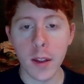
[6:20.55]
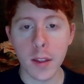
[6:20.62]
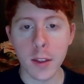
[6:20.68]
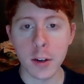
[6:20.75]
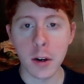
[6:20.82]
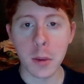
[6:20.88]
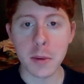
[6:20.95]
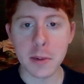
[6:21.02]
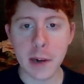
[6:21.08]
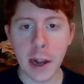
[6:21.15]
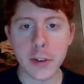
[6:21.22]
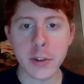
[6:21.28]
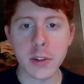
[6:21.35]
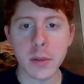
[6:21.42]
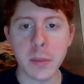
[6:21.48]
the normal
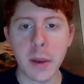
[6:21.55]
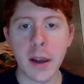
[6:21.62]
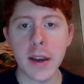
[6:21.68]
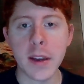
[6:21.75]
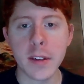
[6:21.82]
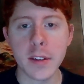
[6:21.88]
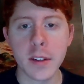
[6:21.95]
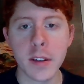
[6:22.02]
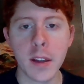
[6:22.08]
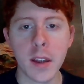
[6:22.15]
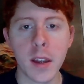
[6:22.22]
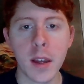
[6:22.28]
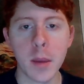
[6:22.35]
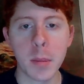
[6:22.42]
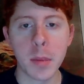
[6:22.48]
rational mind,
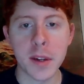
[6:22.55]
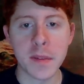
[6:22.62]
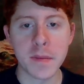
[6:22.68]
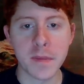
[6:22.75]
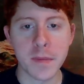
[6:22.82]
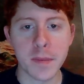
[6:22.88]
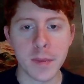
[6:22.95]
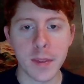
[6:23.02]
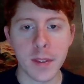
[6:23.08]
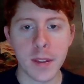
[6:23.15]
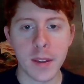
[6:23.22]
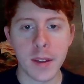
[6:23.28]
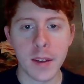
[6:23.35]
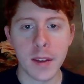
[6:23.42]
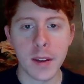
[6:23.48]
but
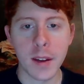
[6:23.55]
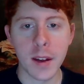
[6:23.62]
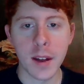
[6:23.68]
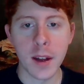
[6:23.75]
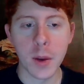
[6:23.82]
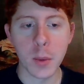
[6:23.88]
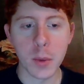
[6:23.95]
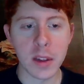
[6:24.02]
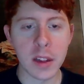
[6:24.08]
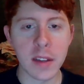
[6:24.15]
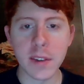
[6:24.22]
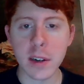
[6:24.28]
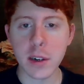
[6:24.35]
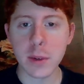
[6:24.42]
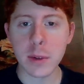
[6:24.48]
we live
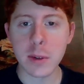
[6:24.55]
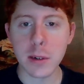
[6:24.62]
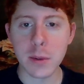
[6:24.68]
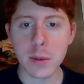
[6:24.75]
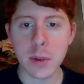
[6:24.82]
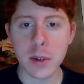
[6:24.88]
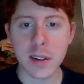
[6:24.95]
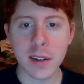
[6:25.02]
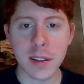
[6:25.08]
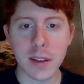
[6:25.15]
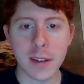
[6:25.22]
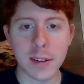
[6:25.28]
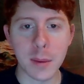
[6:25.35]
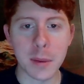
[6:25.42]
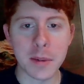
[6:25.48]
in a world where
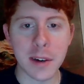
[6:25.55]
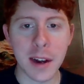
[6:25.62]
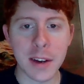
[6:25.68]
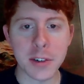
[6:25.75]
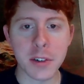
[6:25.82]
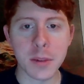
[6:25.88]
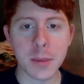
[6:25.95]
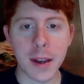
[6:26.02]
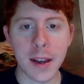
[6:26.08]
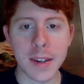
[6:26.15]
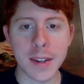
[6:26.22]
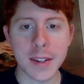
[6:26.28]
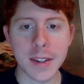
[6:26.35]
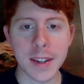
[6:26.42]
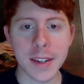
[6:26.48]
the normal rational
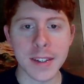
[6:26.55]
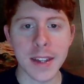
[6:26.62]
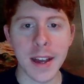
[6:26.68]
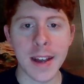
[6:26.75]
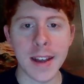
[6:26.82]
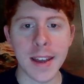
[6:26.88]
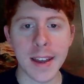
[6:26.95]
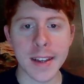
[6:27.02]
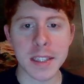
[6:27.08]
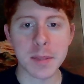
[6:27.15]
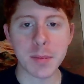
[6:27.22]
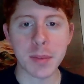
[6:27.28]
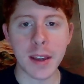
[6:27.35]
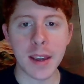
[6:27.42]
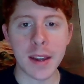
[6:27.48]
mind does not
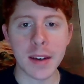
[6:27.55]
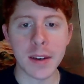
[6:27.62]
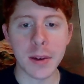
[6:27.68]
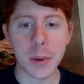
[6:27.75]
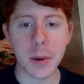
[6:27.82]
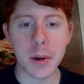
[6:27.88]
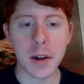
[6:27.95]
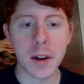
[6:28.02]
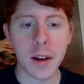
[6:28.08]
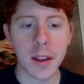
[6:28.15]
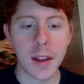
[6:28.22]
explain or